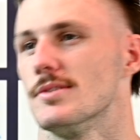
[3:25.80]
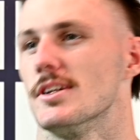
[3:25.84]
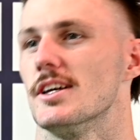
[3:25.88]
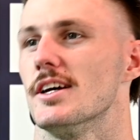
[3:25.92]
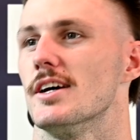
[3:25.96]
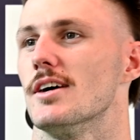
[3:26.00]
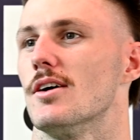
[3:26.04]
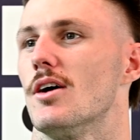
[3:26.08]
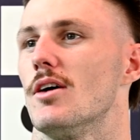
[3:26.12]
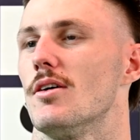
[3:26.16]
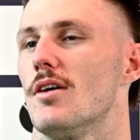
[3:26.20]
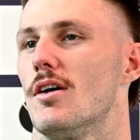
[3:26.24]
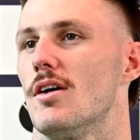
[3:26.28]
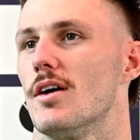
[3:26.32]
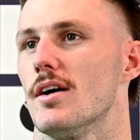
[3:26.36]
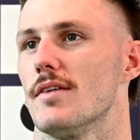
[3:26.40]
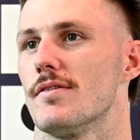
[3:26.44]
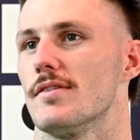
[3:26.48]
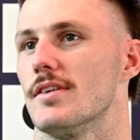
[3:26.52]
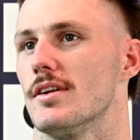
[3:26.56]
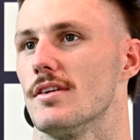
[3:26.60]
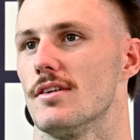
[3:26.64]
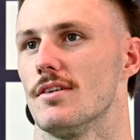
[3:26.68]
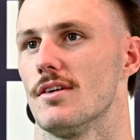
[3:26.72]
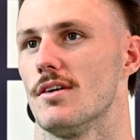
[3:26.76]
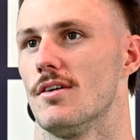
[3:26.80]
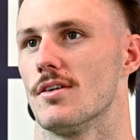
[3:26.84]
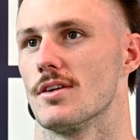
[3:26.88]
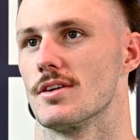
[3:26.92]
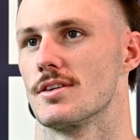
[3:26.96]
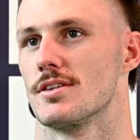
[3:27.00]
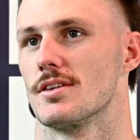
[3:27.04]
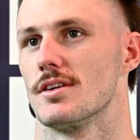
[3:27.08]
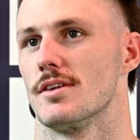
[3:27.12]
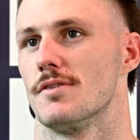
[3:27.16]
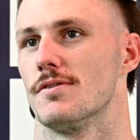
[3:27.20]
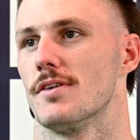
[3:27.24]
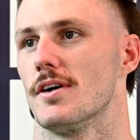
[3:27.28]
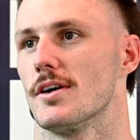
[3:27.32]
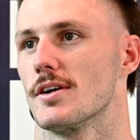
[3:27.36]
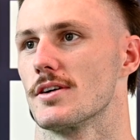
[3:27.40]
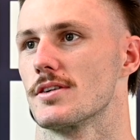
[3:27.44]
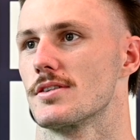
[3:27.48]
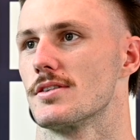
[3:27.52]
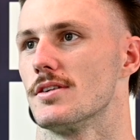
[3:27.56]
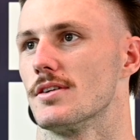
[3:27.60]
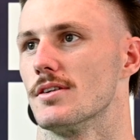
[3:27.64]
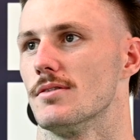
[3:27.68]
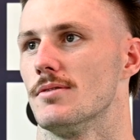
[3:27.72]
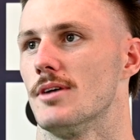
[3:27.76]
Yeah, I haven't honestly
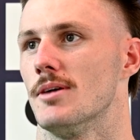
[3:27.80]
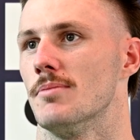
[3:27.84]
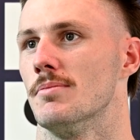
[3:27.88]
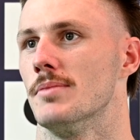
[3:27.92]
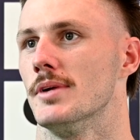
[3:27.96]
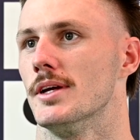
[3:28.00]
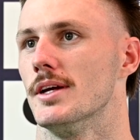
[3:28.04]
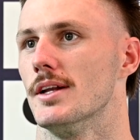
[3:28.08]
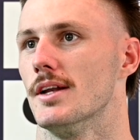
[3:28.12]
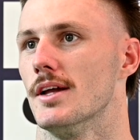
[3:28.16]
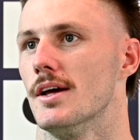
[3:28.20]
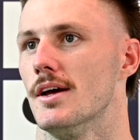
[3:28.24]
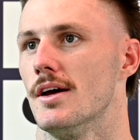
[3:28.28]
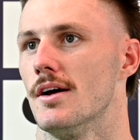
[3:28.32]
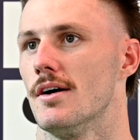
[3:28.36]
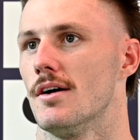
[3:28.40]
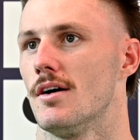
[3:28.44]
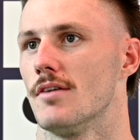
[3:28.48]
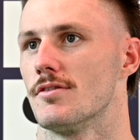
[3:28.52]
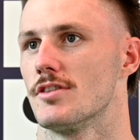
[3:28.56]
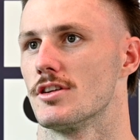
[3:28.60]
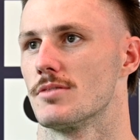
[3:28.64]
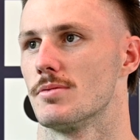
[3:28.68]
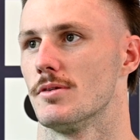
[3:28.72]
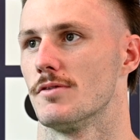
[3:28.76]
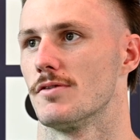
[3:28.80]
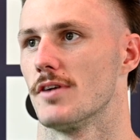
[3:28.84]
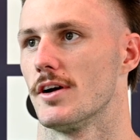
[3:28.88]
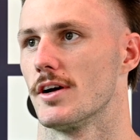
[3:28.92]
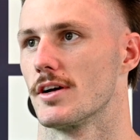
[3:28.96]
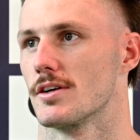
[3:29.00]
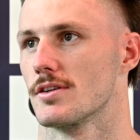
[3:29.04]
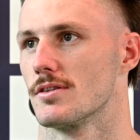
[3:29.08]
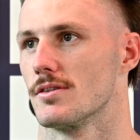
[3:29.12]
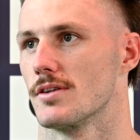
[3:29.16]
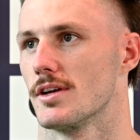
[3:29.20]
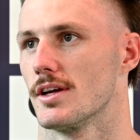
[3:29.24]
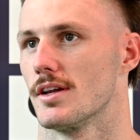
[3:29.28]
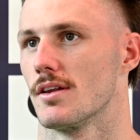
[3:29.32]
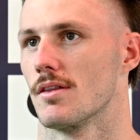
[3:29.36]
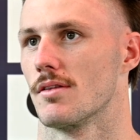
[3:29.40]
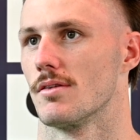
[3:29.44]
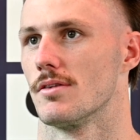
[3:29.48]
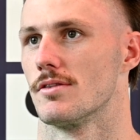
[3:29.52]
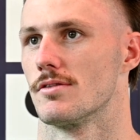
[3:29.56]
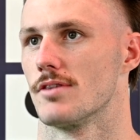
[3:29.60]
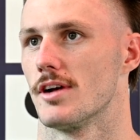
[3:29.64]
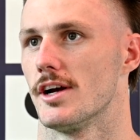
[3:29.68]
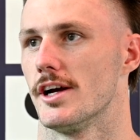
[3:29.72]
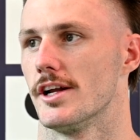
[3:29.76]
focused on it one bit. I've just been focused on getting
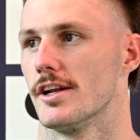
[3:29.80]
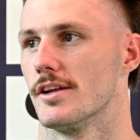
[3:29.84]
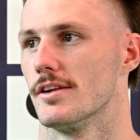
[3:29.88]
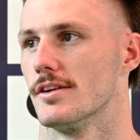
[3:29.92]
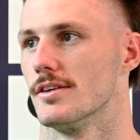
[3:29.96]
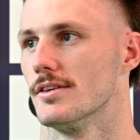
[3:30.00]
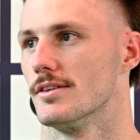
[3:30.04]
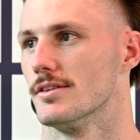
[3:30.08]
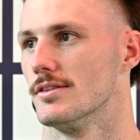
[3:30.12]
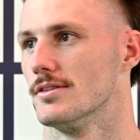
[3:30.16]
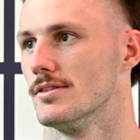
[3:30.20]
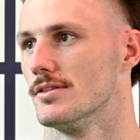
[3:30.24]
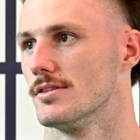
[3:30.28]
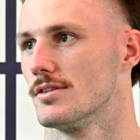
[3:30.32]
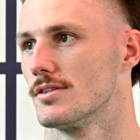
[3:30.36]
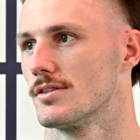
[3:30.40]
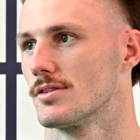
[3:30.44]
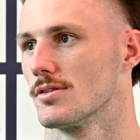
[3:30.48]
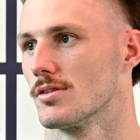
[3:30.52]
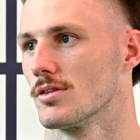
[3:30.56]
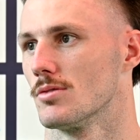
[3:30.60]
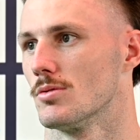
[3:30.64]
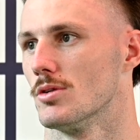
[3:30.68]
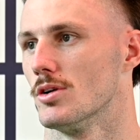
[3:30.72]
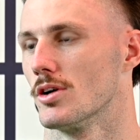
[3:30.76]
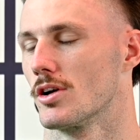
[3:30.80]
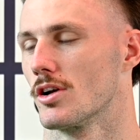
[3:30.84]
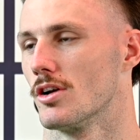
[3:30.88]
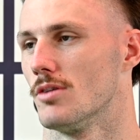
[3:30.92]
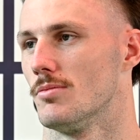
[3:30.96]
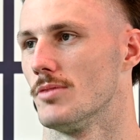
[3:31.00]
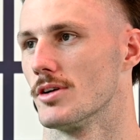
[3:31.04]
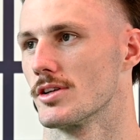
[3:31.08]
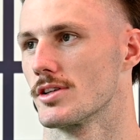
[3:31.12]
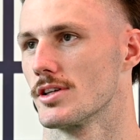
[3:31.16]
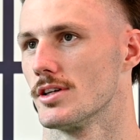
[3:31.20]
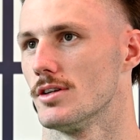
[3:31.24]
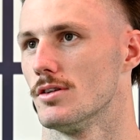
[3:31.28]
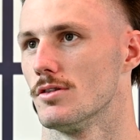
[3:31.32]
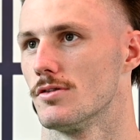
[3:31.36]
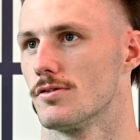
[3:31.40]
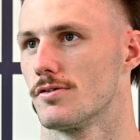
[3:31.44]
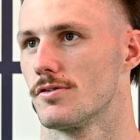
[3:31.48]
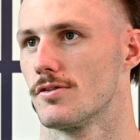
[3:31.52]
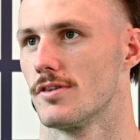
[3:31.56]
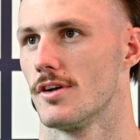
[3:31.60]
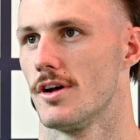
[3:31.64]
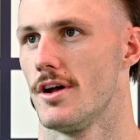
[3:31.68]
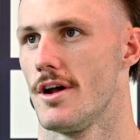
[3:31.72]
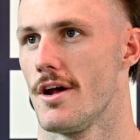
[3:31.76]
through training and sort of working on
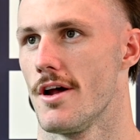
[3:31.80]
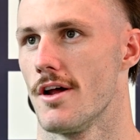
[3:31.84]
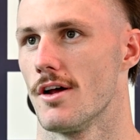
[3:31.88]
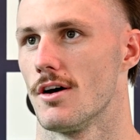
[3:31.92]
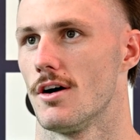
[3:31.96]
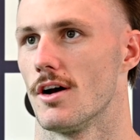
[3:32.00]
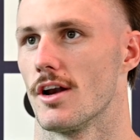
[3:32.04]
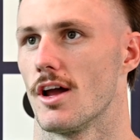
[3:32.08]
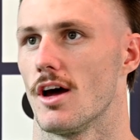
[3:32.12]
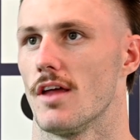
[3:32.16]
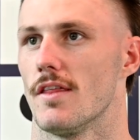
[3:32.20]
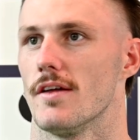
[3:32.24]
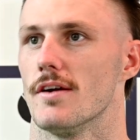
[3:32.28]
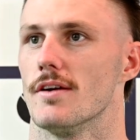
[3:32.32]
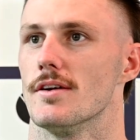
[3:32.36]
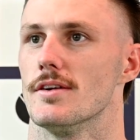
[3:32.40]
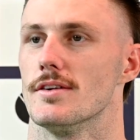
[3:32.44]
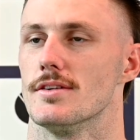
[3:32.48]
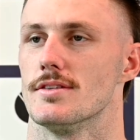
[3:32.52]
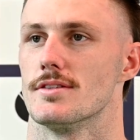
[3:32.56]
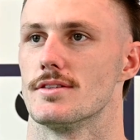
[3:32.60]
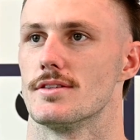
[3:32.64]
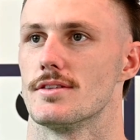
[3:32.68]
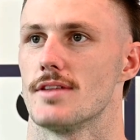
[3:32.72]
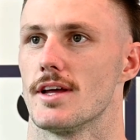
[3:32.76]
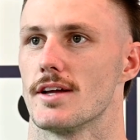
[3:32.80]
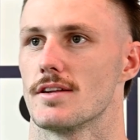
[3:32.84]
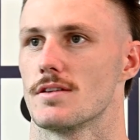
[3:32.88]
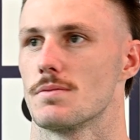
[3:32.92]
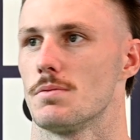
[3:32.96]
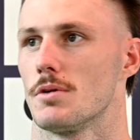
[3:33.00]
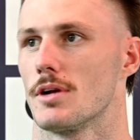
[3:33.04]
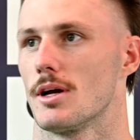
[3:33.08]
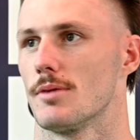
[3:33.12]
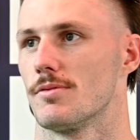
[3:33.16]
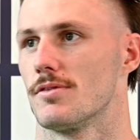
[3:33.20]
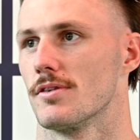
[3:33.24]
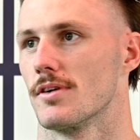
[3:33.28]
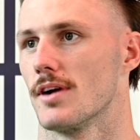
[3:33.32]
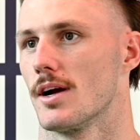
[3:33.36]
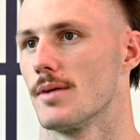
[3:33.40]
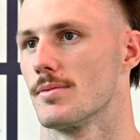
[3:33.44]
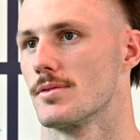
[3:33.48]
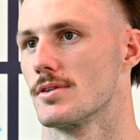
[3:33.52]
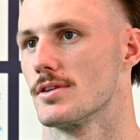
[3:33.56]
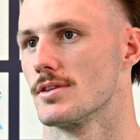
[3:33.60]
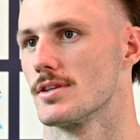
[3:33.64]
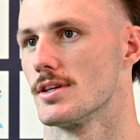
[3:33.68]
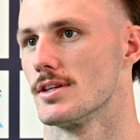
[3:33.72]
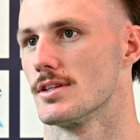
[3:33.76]
myself. I know there is that spot up for grabs
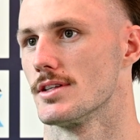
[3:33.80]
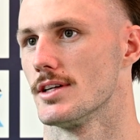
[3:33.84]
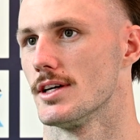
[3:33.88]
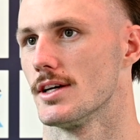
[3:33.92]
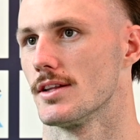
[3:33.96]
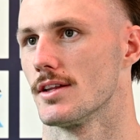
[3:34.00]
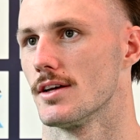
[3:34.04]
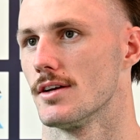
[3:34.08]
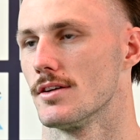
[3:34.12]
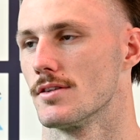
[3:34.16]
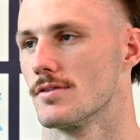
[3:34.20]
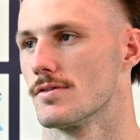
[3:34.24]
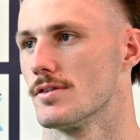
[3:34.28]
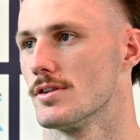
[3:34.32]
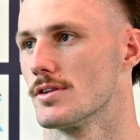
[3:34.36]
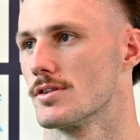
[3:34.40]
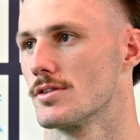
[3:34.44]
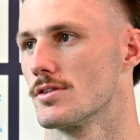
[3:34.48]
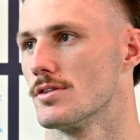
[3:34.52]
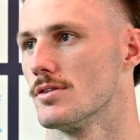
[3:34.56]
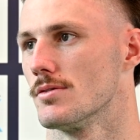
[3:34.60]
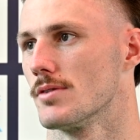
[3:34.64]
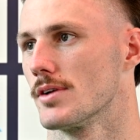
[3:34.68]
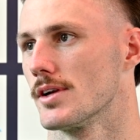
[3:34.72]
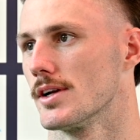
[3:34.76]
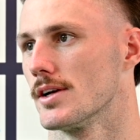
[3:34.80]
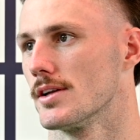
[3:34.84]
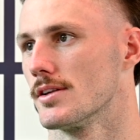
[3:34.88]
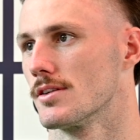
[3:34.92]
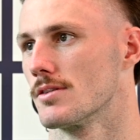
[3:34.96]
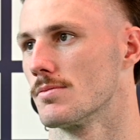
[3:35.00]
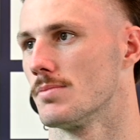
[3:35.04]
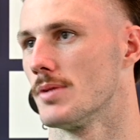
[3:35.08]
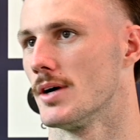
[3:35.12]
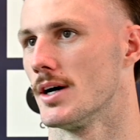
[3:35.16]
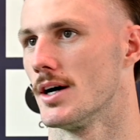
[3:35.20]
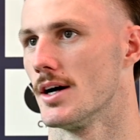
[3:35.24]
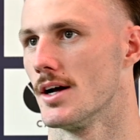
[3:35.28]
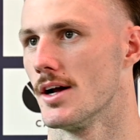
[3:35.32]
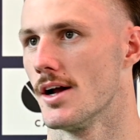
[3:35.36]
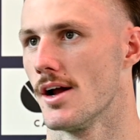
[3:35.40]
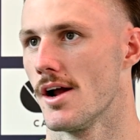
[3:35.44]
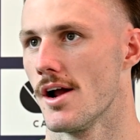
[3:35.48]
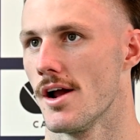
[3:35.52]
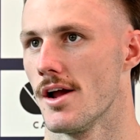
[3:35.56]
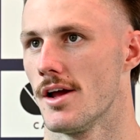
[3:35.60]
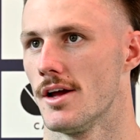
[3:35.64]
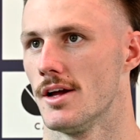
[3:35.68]
because he's out those first two rounds, but